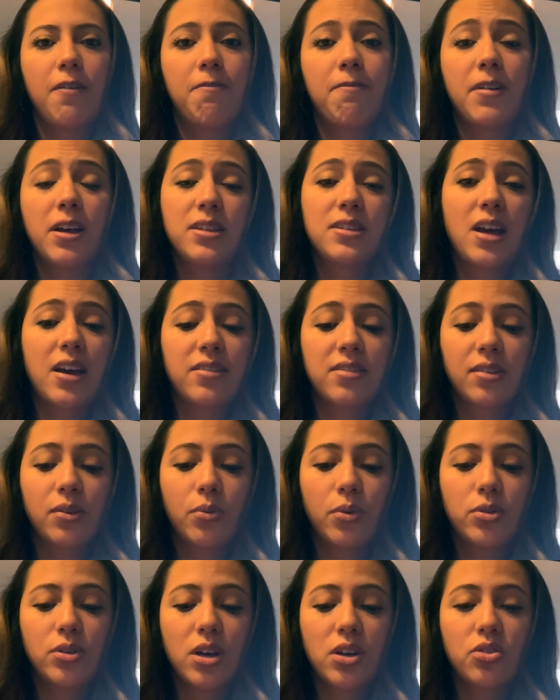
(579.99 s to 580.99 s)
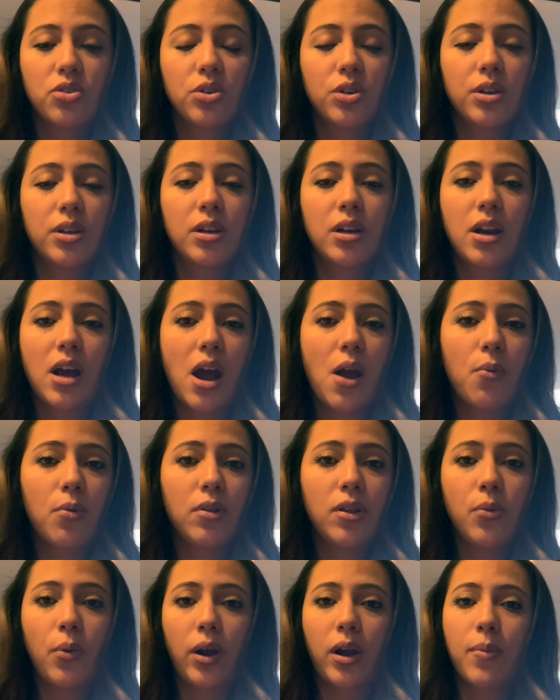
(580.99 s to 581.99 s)
Fantastic rotation. I
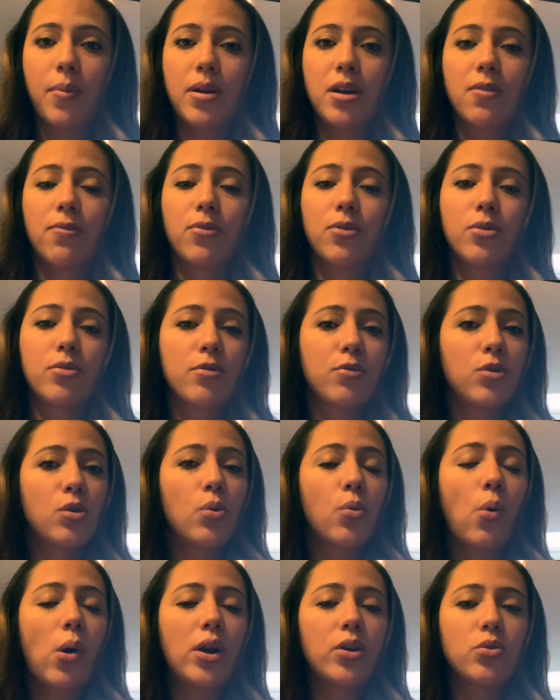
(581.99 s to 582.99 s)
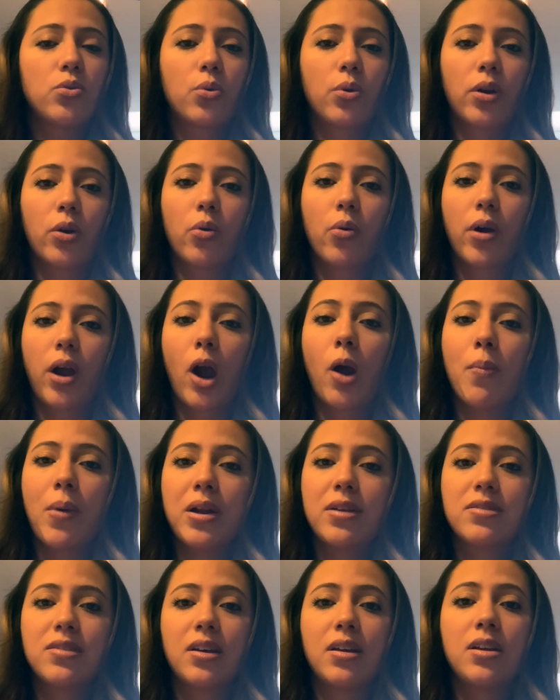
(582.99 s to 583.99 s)
really recommend it for those of you who want to do critical care
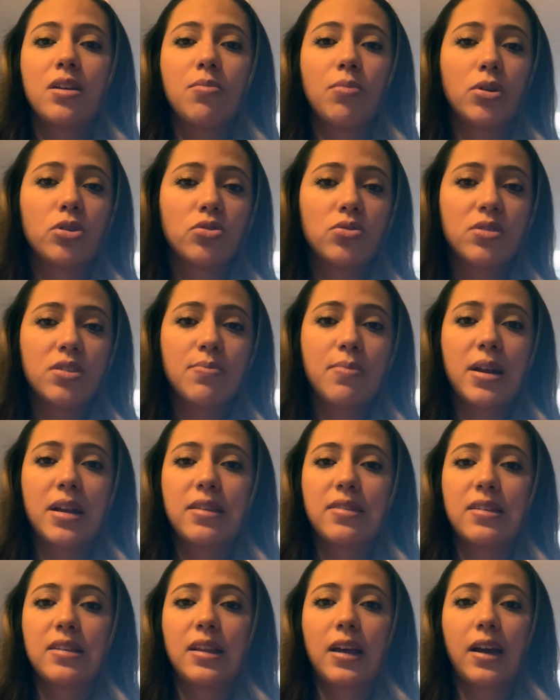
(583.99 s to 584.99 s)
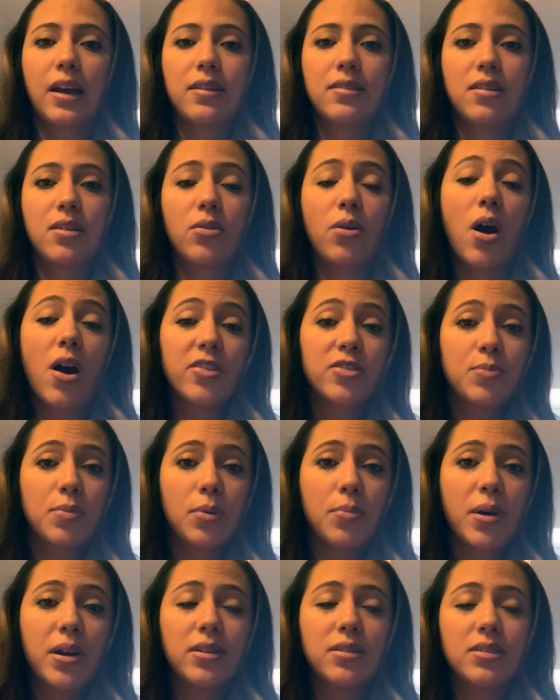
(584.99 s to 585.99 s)
medicine, emergency medicine, like I said, or hospital
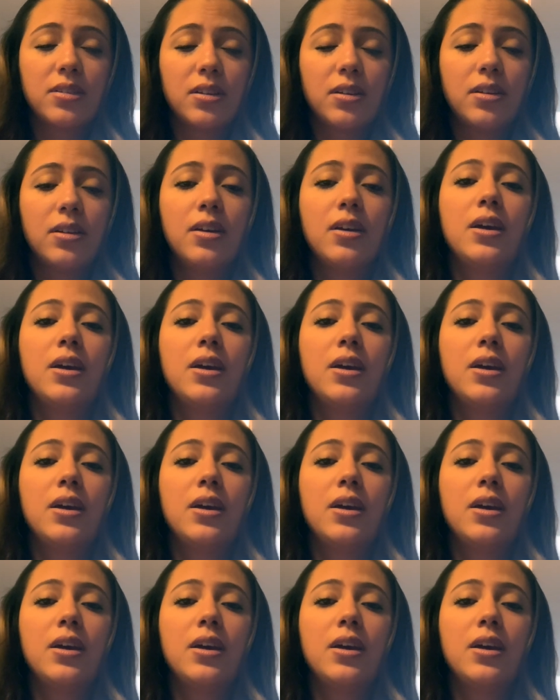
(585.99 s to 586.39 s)
medicine.